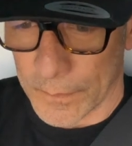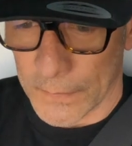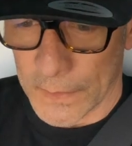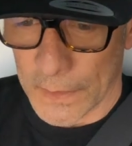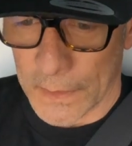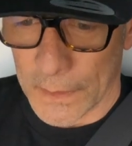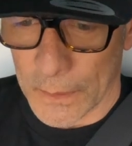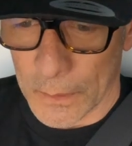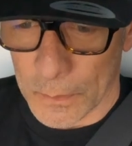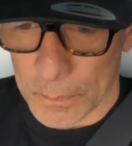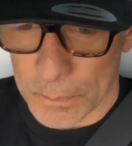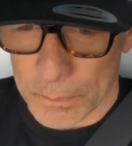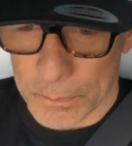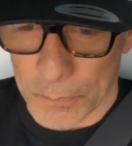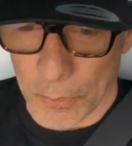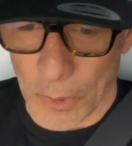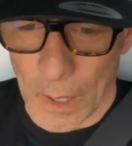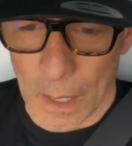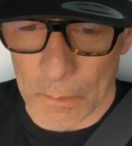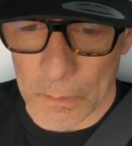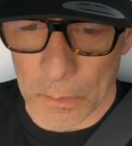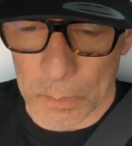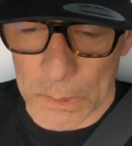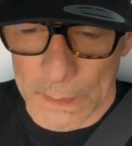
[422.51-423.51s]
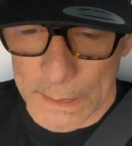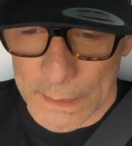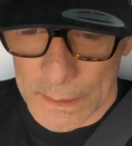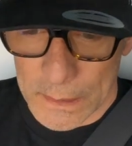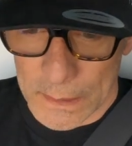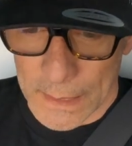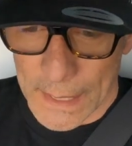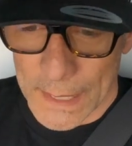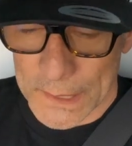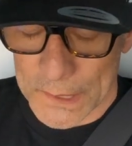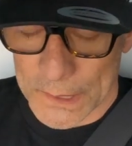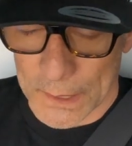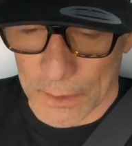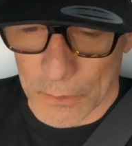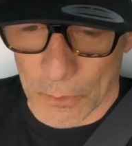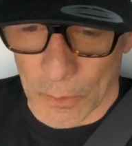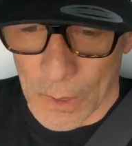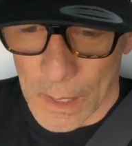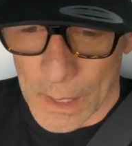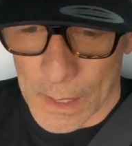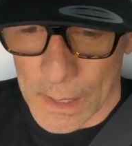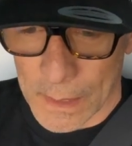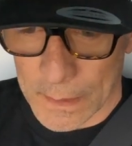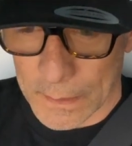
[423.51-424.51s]
you know, probably classic
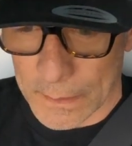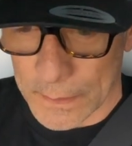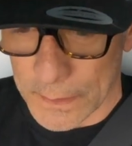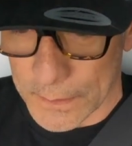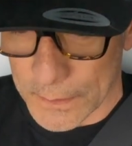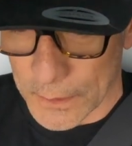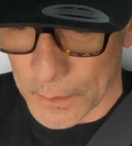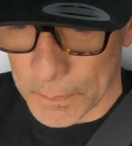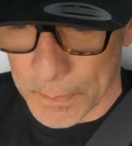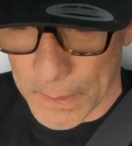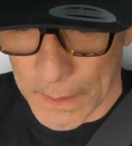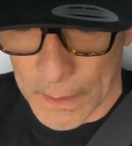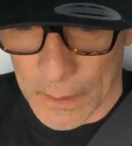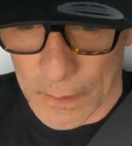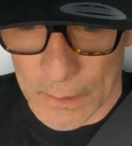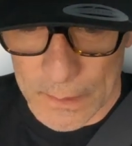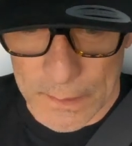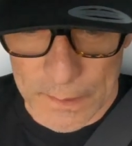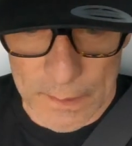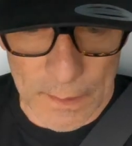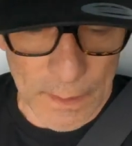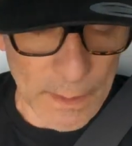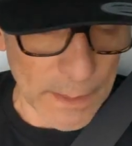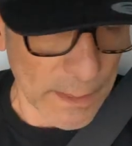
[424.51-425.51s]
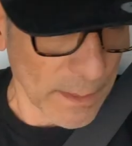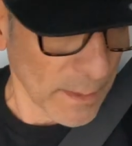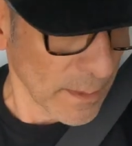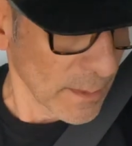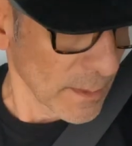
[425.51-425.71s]
rock that their parents like.